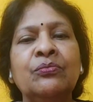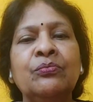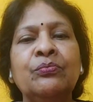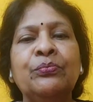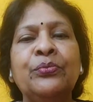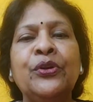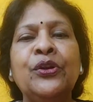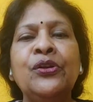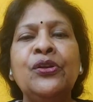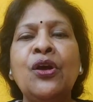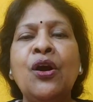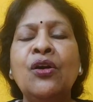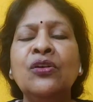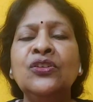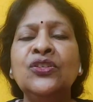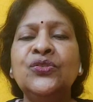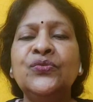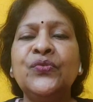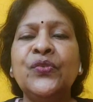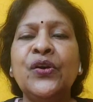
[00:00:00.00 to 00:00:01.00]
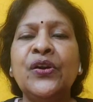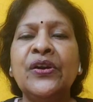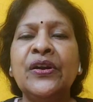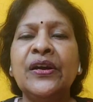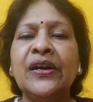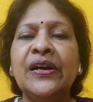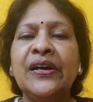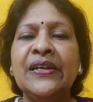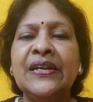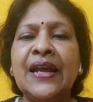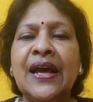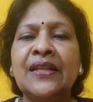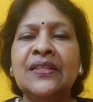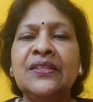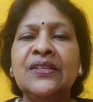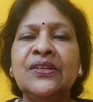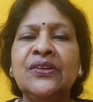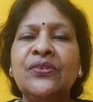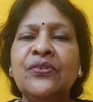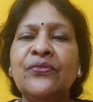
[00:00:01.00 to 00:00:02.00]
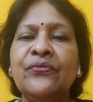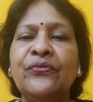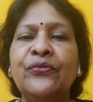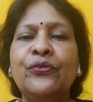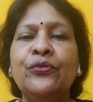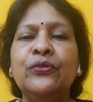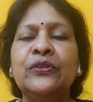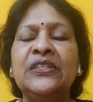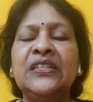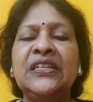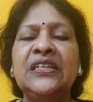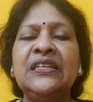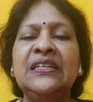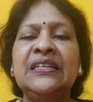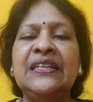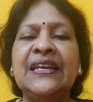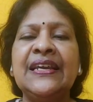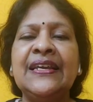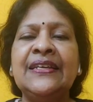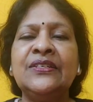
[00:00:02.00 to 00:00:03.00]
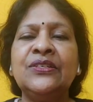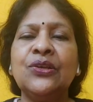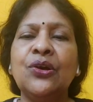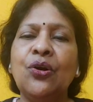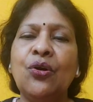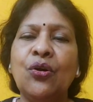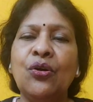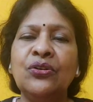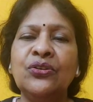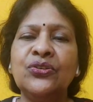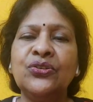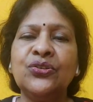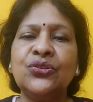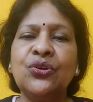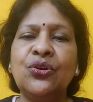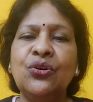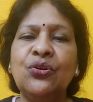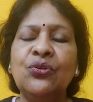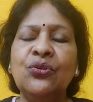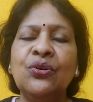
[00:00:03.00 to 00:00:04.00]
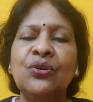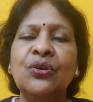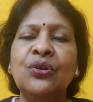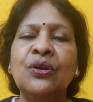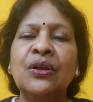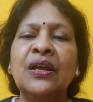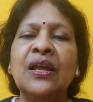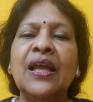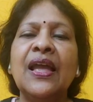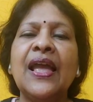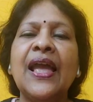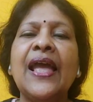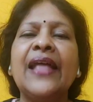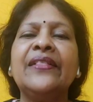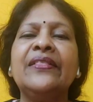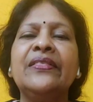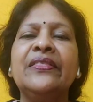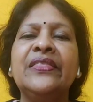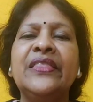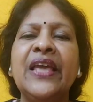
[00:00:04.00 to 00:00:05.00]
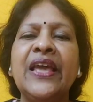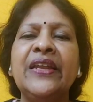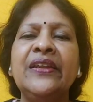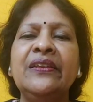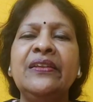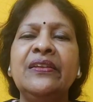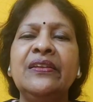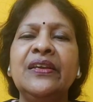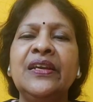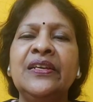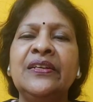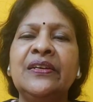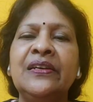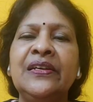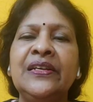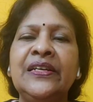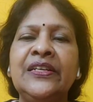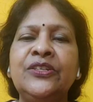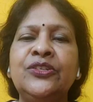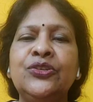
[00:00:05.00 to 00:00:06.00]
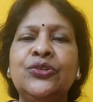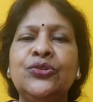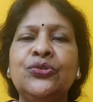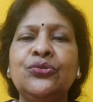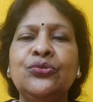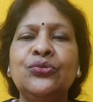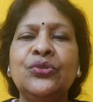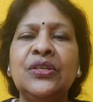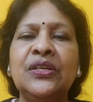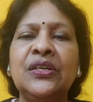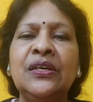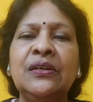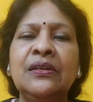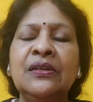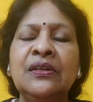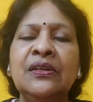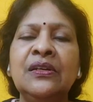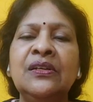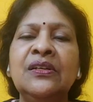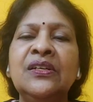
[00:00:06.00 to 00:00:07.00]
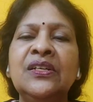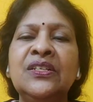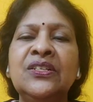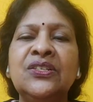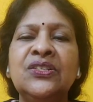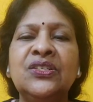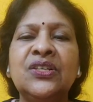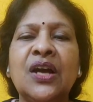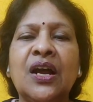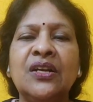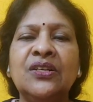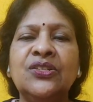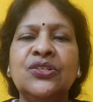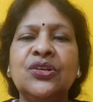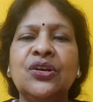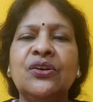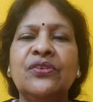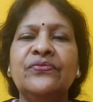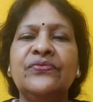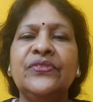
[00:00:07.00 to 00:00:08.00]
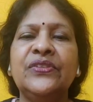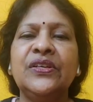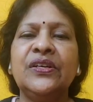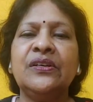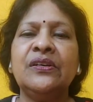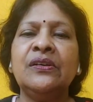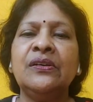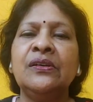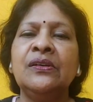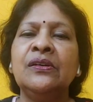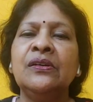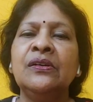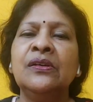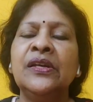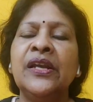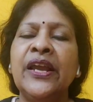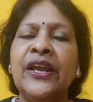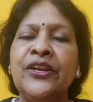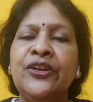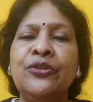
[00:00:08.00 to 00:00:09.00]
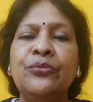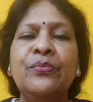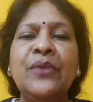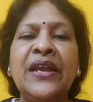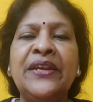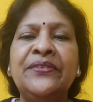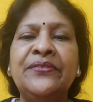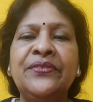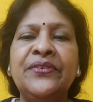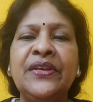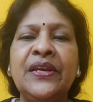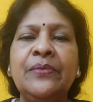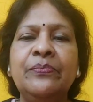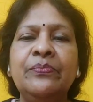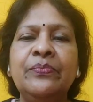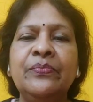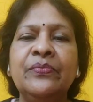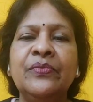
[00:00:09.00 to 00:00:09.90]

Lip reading: prolongs for another 14 days or so, and then it leads to the discharge of the endometrium,